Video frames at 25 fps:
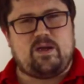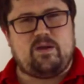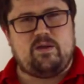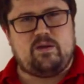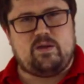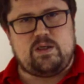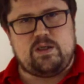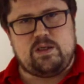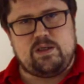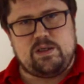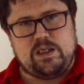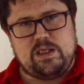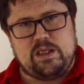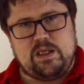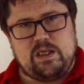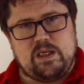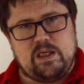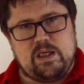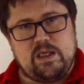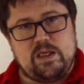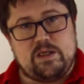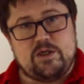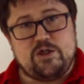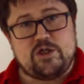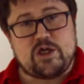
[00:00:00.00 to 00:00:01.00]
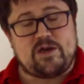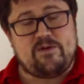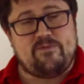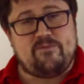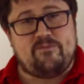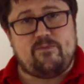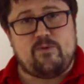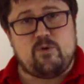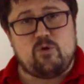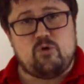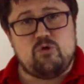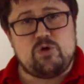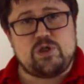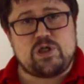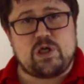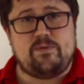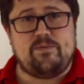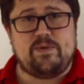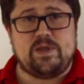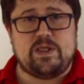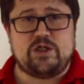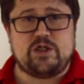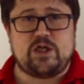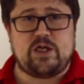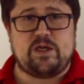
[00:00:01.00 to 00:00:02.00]
of the Gen 4s
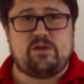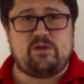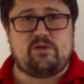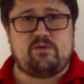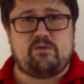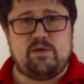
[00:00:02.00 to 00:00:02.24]
over the Gen 3s